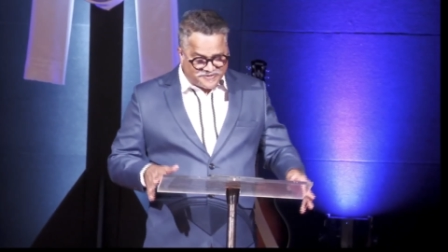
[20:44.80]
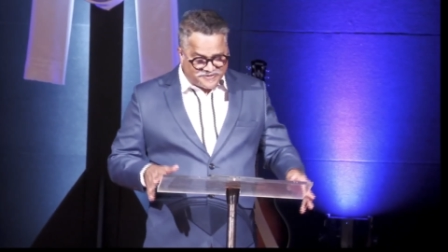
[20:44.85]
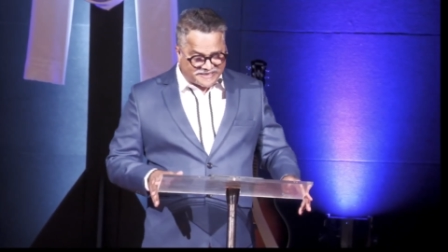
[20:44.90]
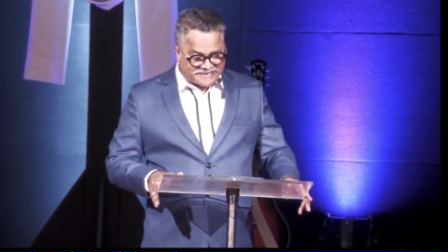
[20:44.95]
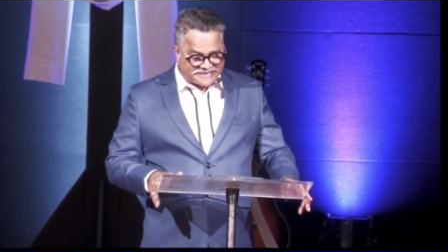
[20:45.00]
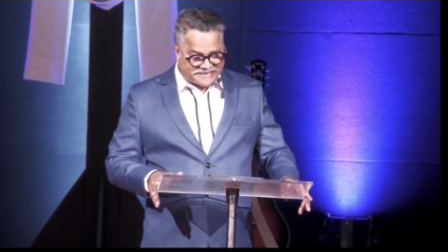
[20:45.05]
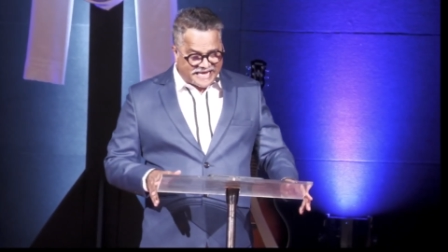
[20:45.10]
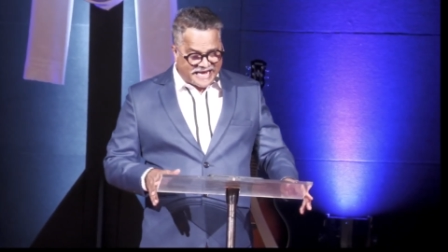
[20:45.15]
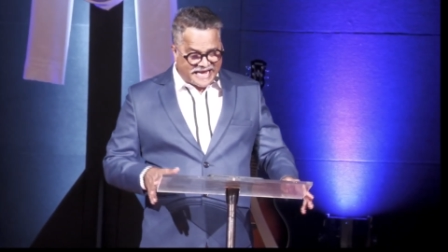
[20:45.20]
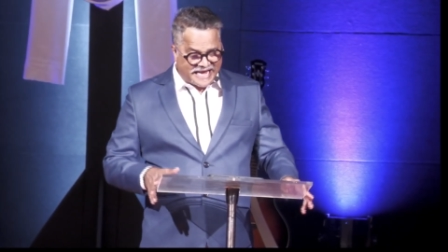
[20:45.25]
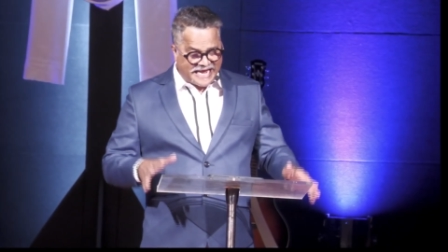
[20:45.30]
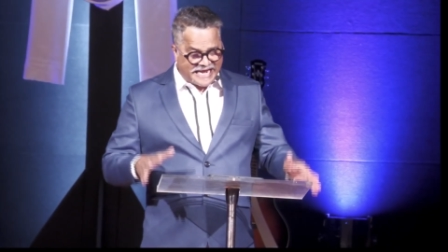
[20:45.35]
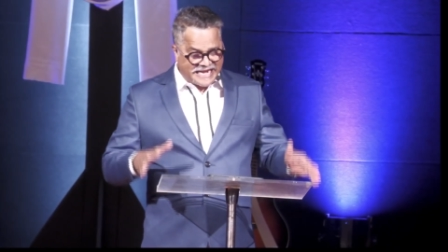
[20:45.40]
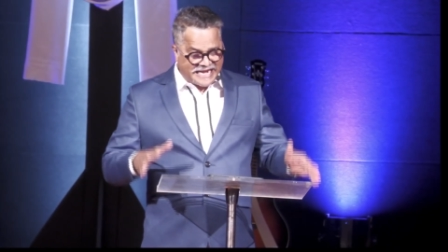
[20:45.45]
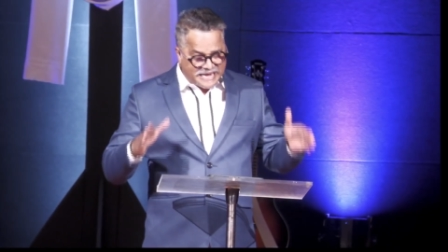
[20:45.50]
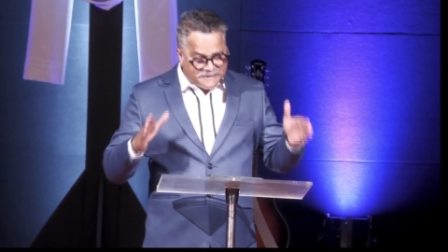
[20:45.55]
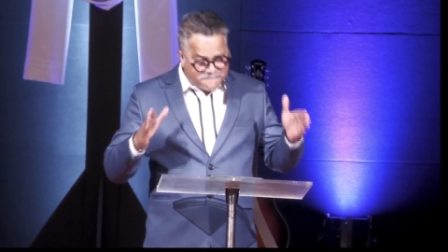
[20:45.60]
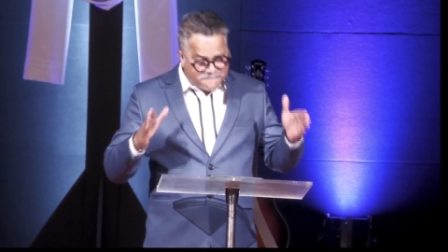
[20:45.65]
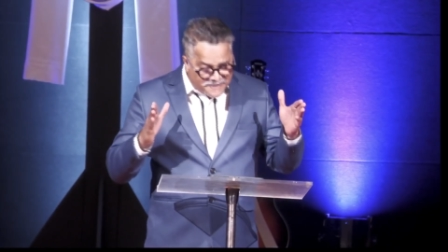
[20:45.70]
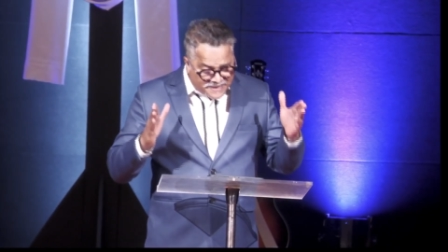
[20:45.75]
was the
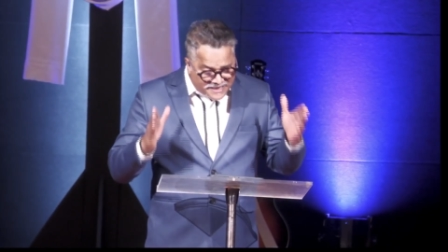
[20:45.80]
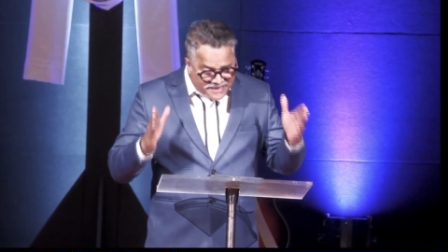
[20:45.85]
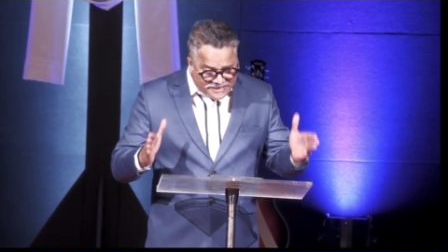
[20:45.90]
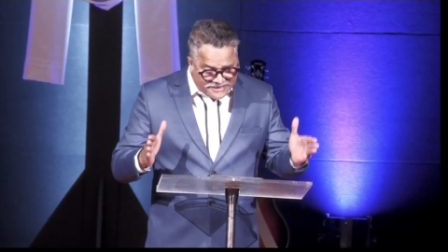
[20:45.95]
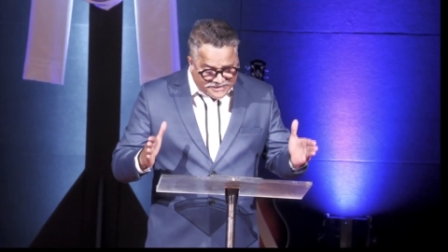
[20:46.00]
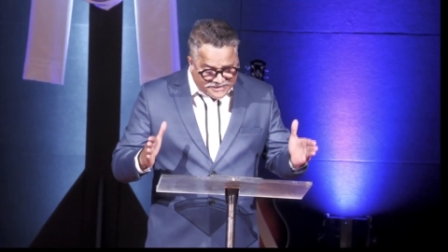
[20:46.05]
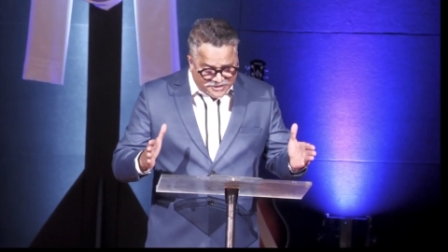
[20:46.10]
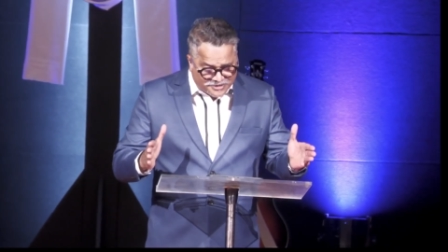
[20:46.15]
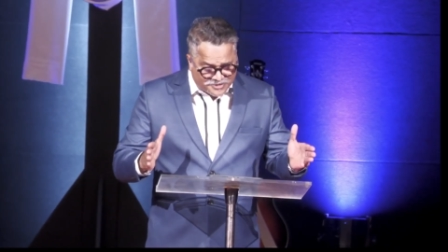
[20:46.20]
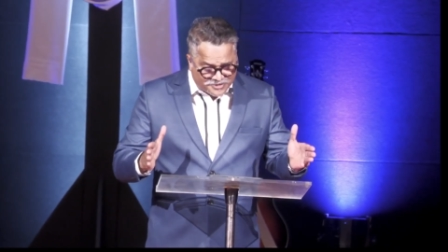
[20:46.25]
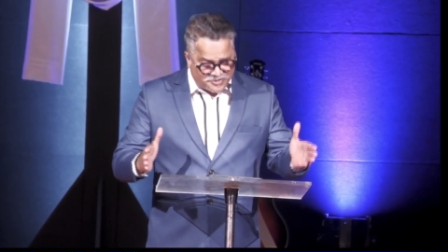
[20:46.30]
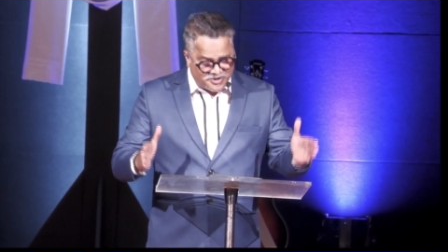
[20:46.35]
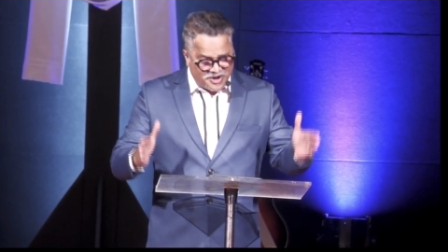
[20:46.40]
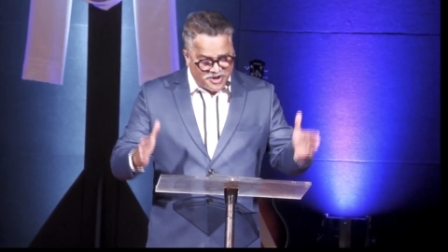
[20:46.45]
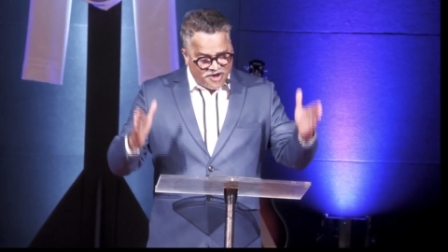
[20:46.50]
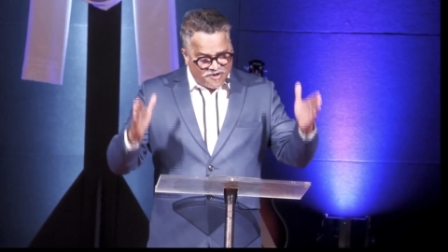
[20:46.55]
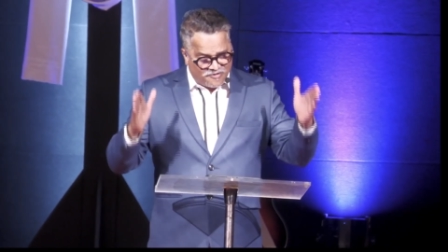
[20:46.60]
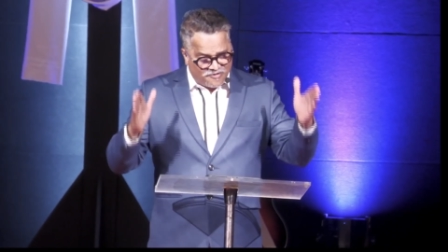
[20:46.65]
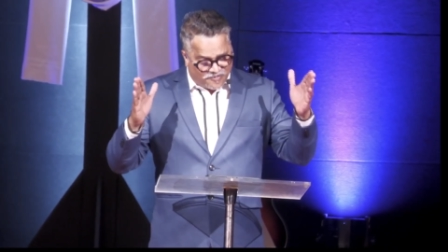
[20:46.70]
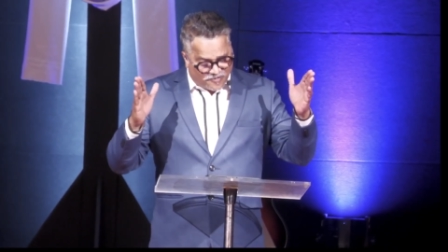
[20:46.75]
inability to
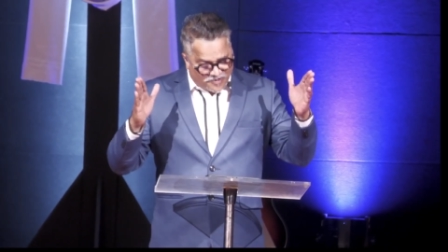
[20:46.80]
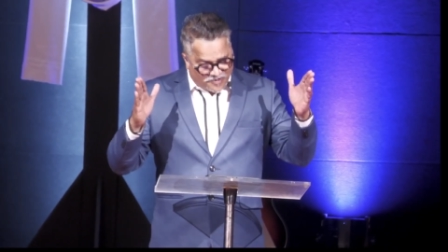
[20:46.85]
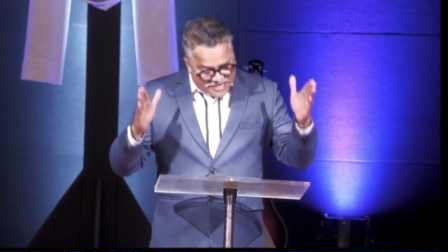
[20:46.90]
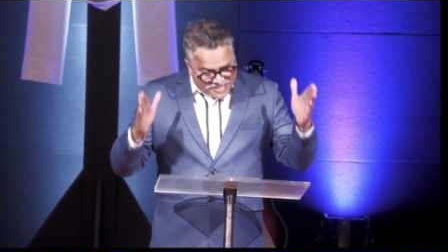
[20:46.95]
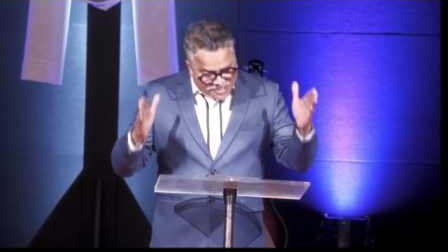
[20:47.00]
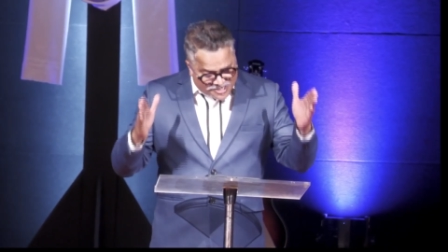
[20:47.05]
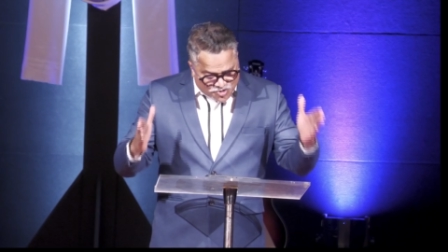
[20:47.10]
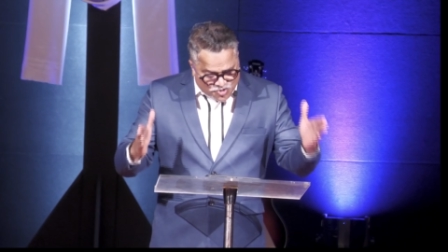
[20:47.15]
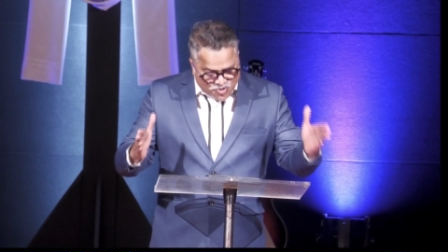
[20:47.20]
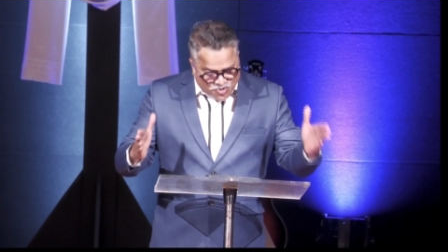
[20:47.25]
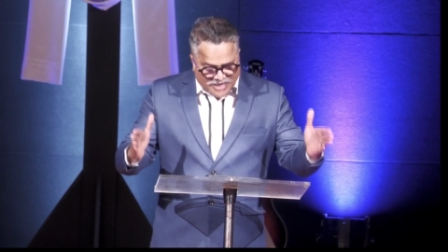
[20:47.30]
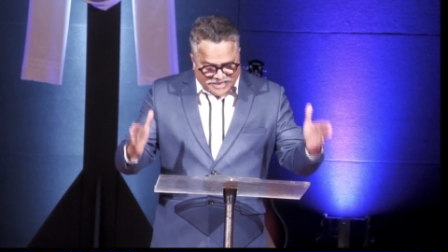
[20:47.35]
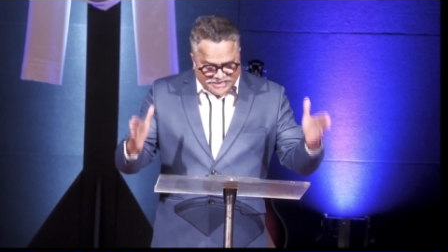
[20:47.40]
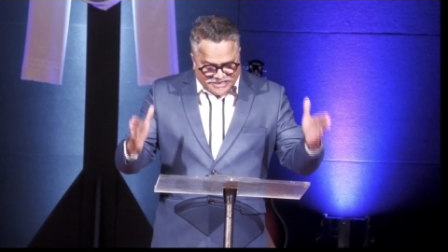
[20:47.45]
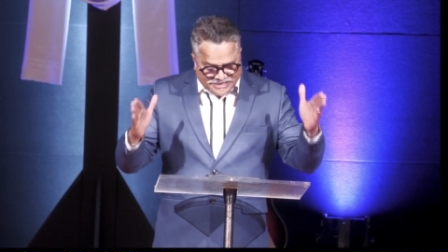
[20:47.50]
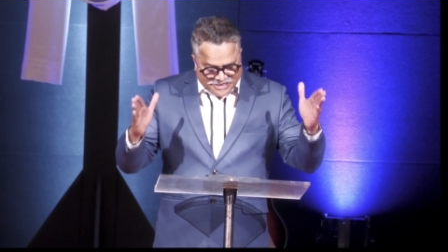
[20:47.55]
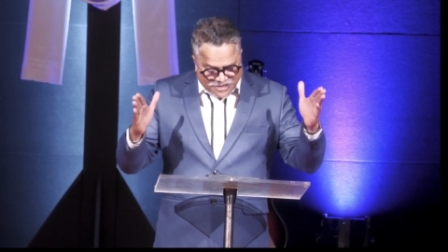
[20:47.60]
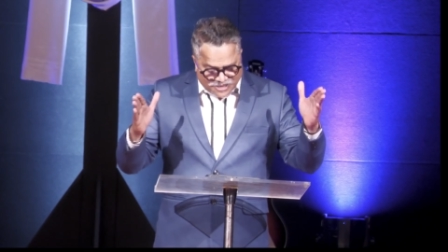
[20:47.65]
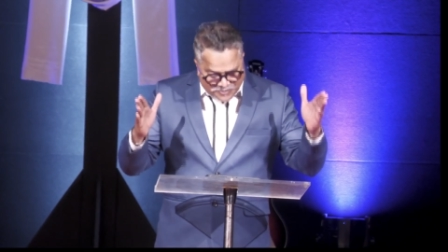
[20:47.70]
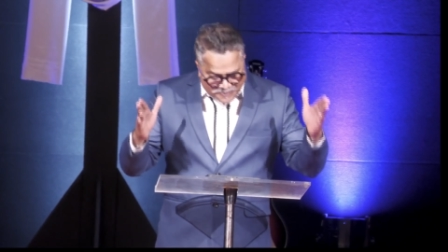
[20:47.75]
fully
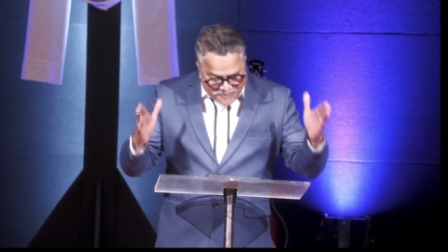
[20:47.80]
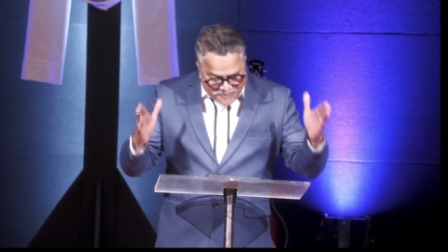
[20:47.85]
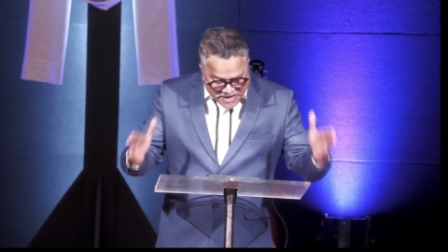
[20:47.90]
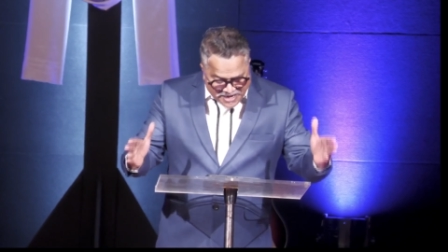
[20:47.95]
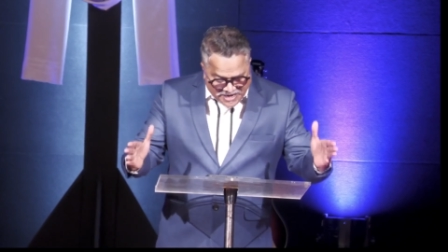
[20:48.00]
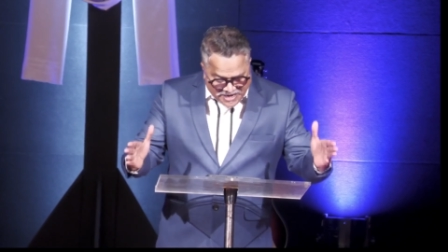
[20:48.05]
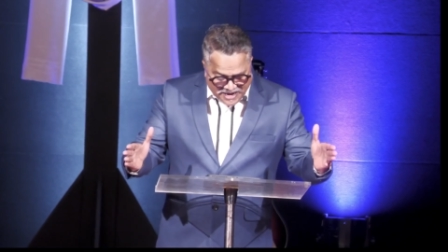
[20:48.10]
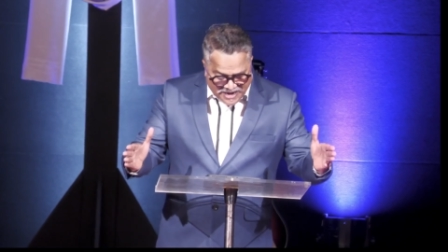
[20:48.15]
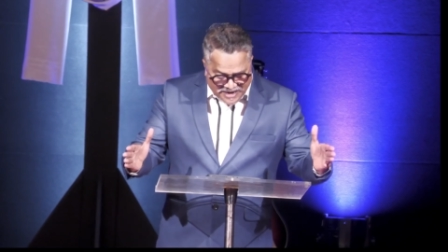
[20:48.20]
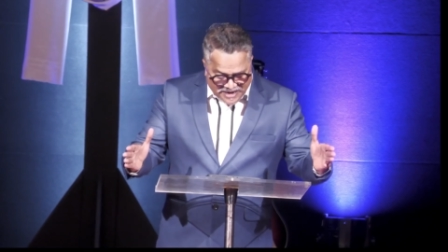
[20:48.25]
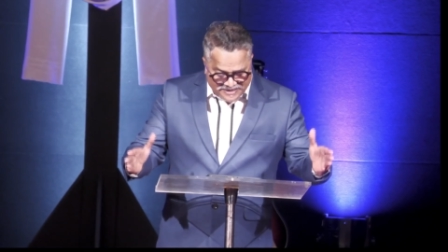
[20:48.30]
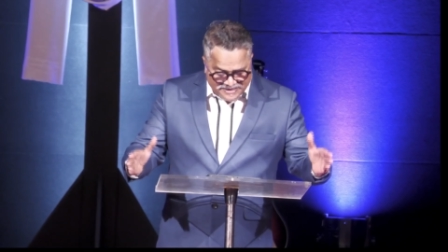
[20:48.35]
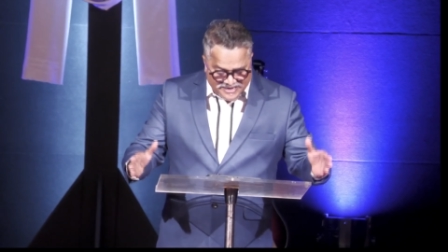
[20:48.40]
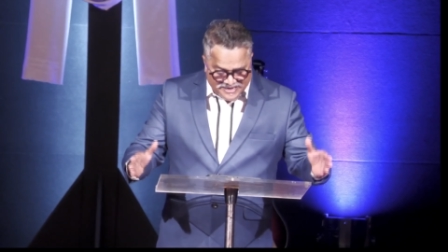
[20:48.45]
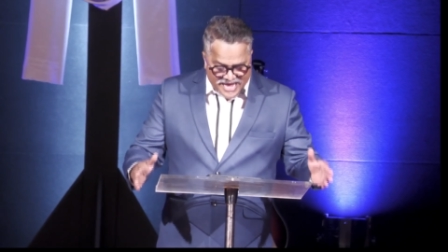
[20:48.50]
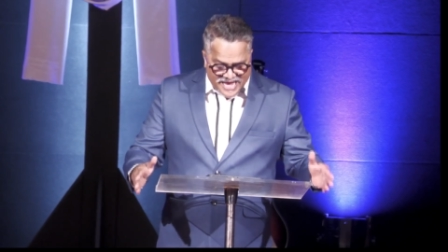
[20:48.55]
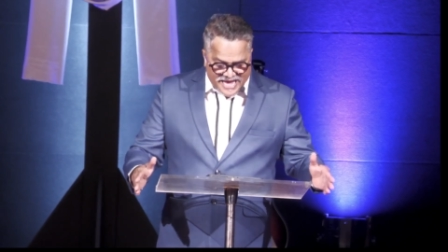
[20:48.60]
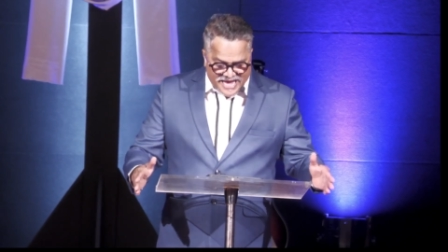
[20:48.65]
trust and obey God.